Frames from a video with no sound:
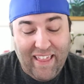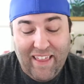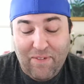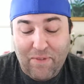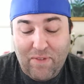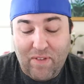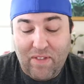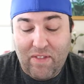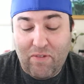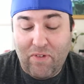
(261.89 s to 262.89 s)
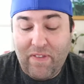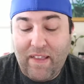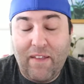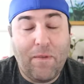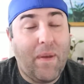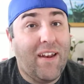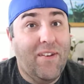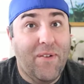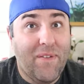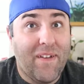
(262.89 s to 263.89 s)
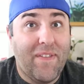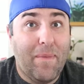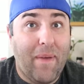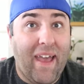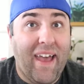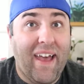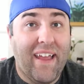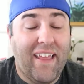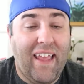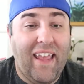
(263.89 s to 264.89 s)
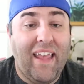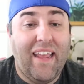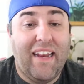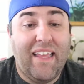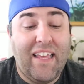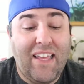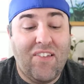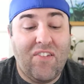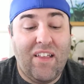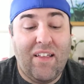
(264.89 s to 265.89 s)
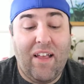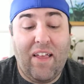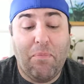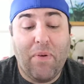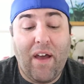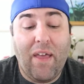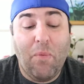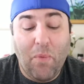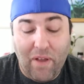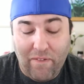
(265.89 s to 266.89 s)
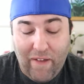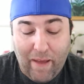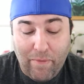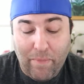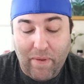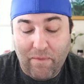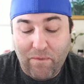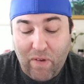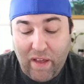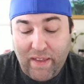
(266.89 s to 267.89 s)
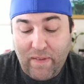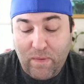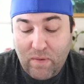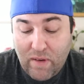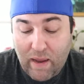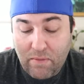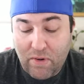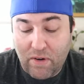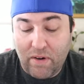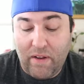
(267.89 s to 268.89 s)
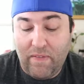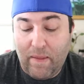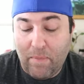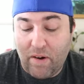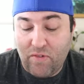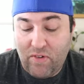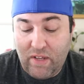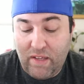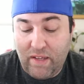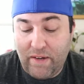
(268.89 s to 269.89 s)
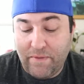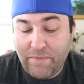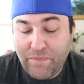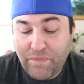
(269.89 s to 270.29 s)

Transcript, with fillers: he was, it looks like he was about to do something bad and he, it probably would have happened but Foggy stopped her and they barged in.